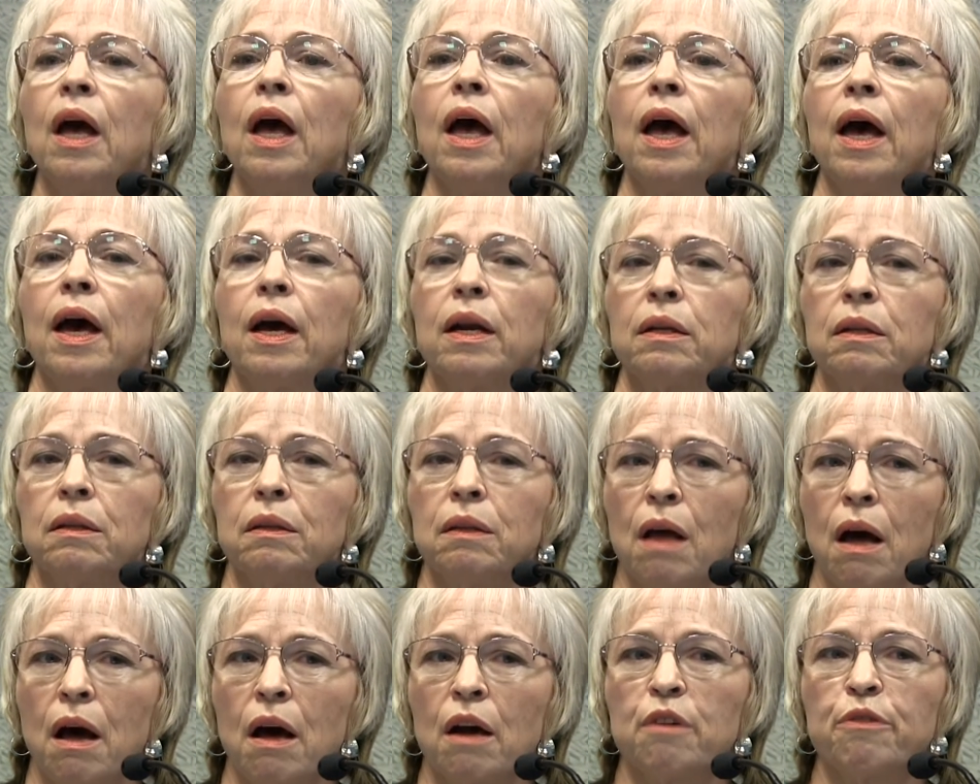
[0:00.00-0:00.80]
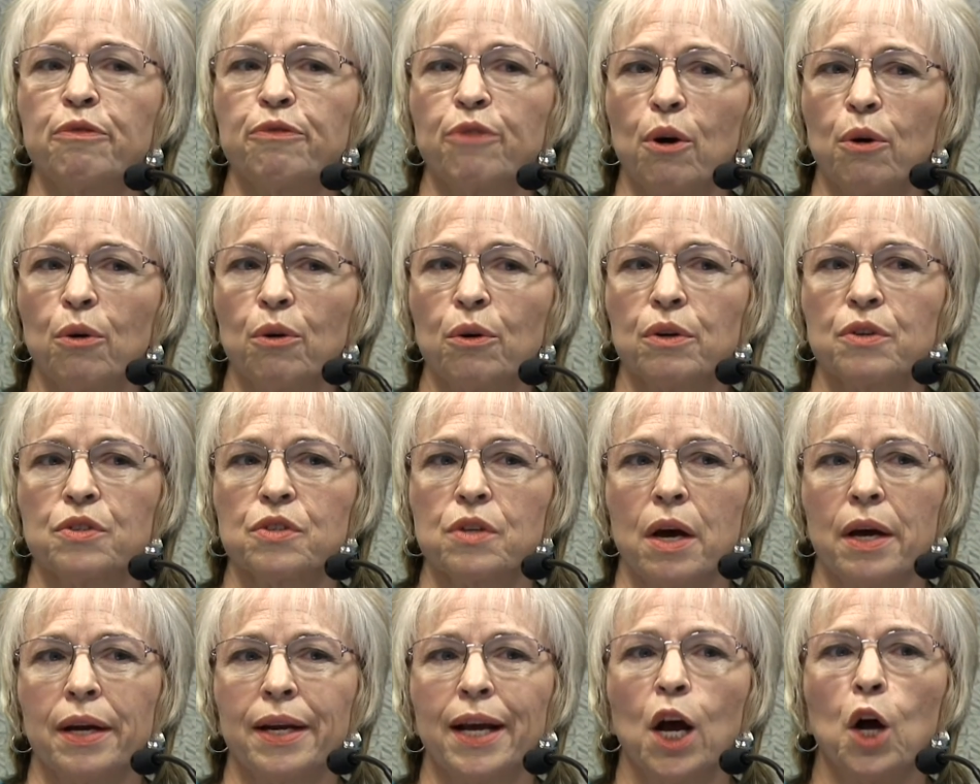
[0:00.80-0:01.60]
had a lot of focus
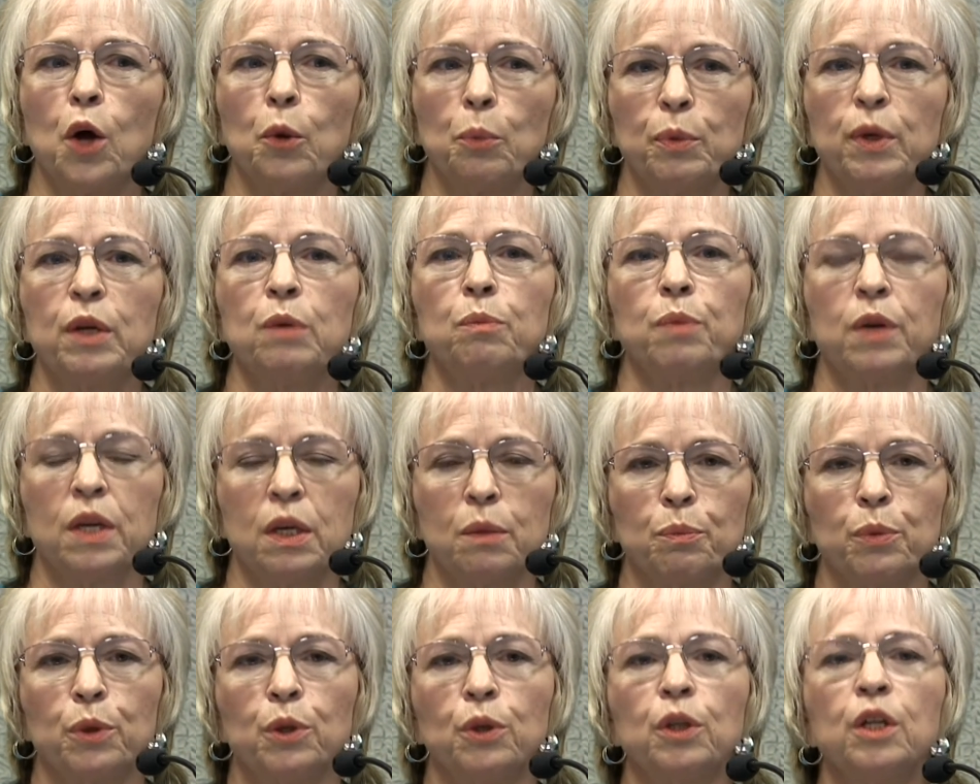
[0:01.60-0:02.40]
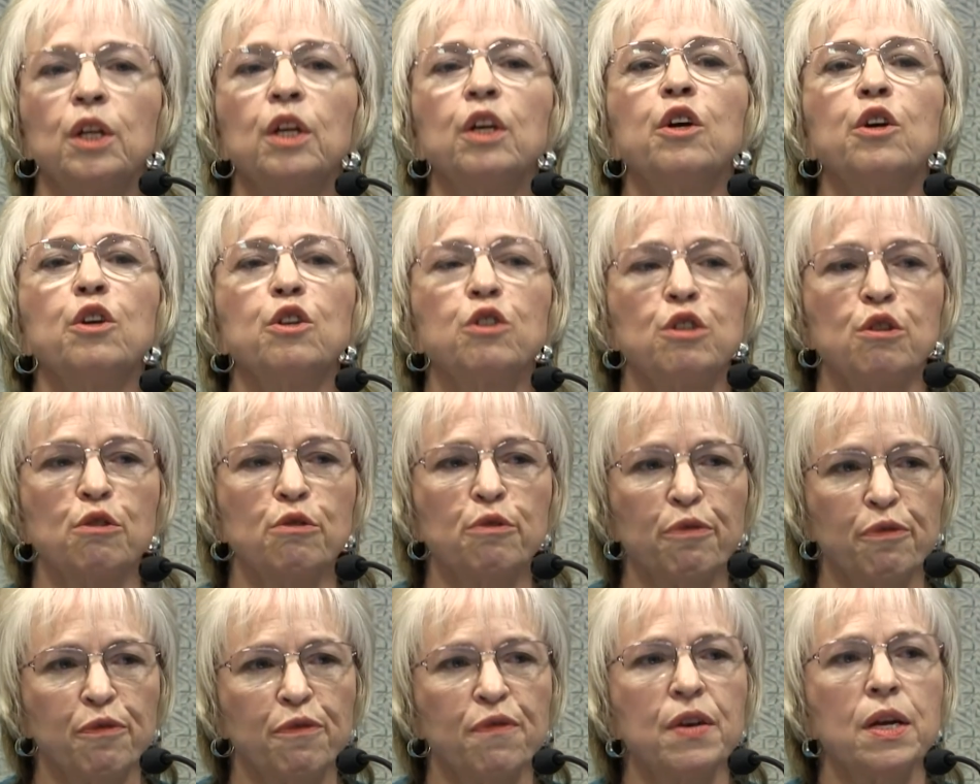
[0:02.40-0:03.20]
on helping people to
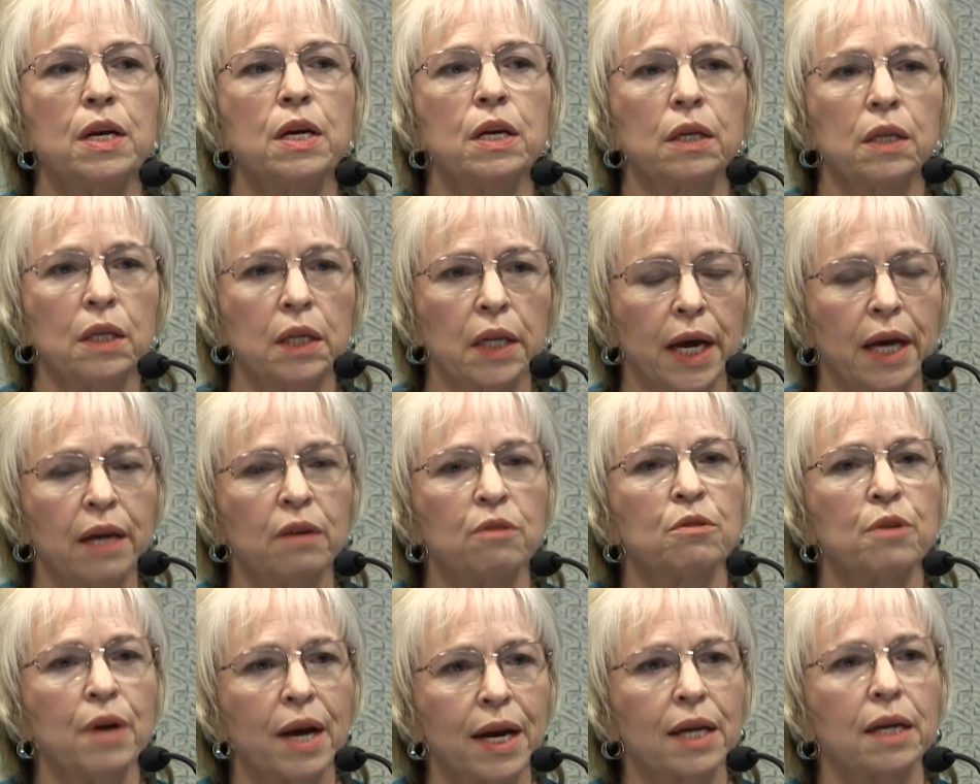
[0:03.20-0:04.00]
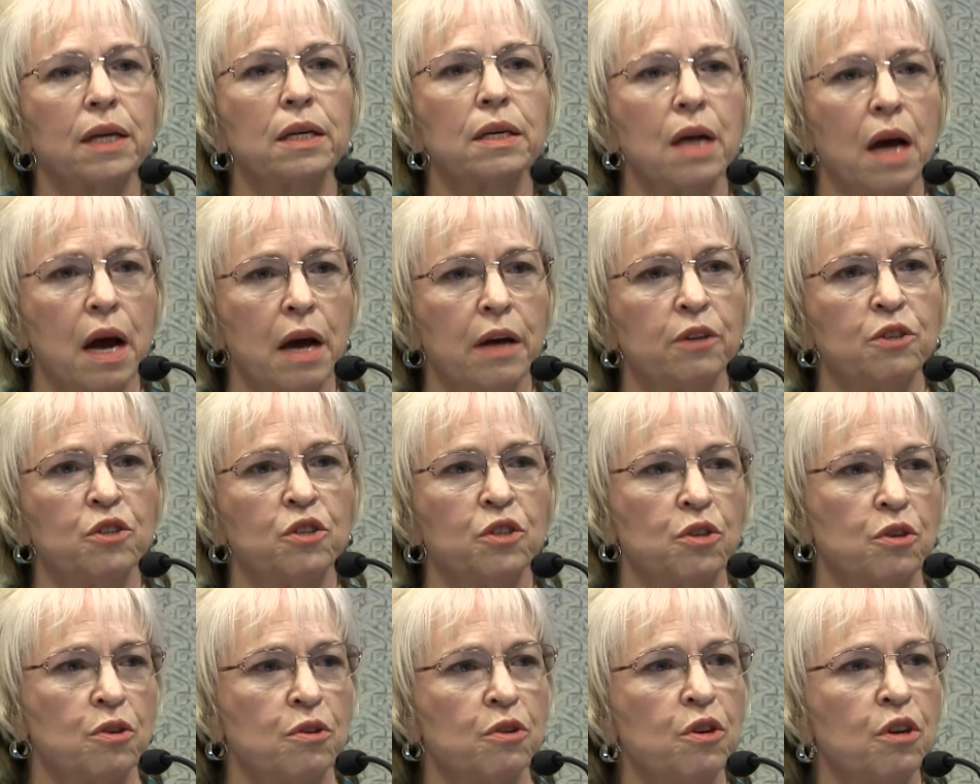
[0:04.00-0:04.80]
feel and recognize
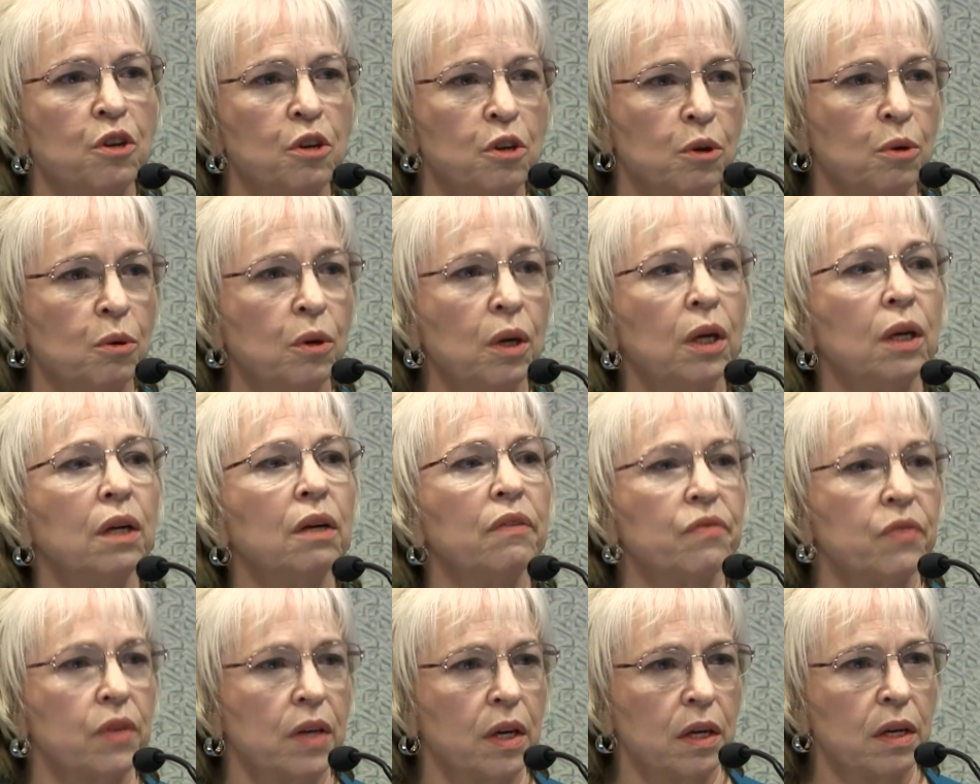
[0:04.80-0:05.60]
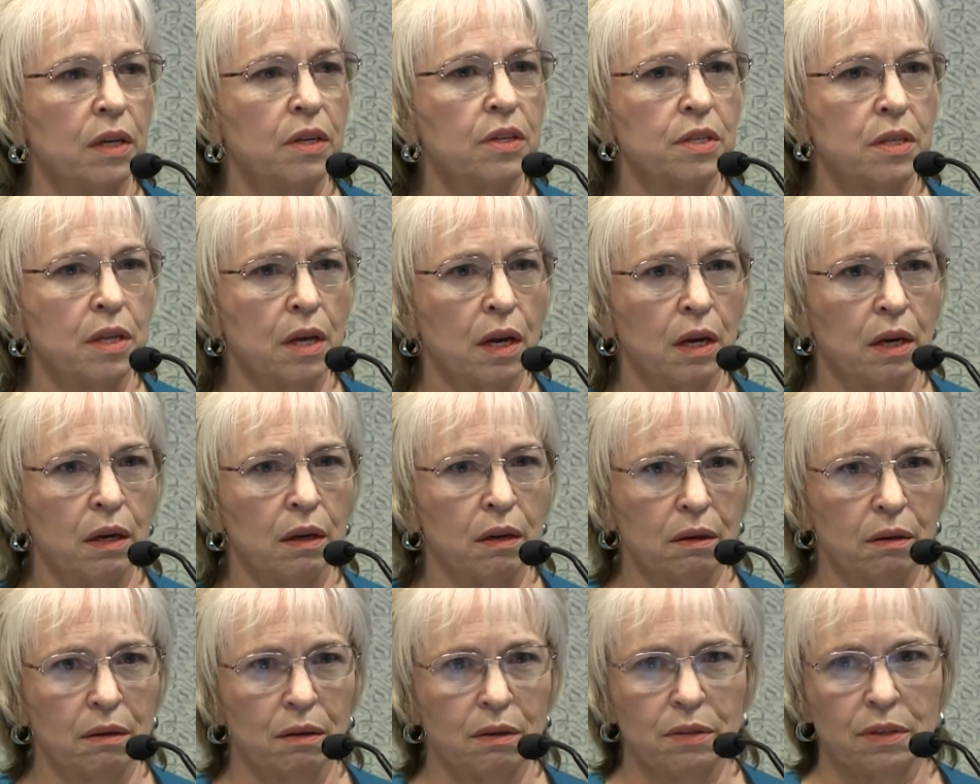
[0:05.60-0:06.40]
certain new
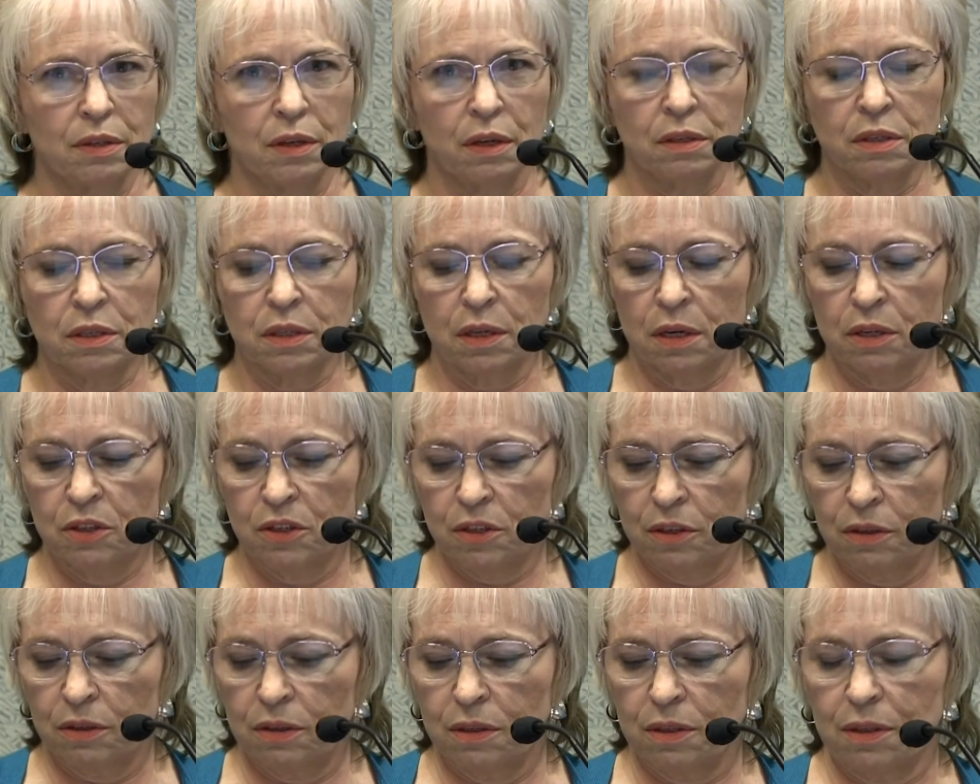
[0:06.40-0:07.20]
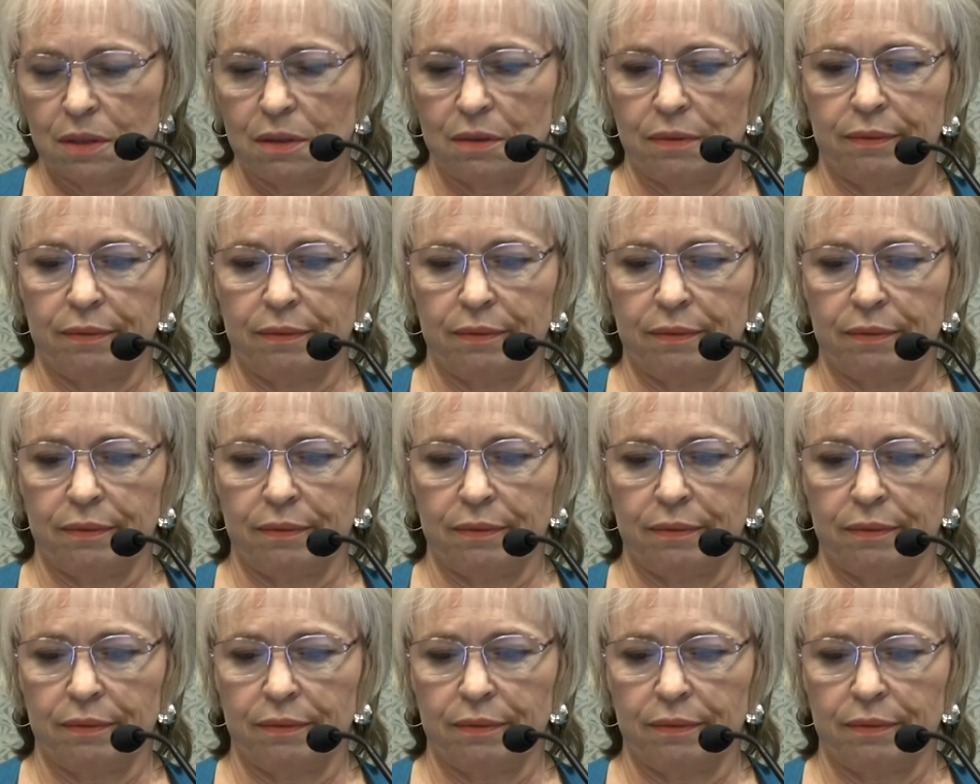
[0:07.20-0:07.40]
kinesthetic sensations.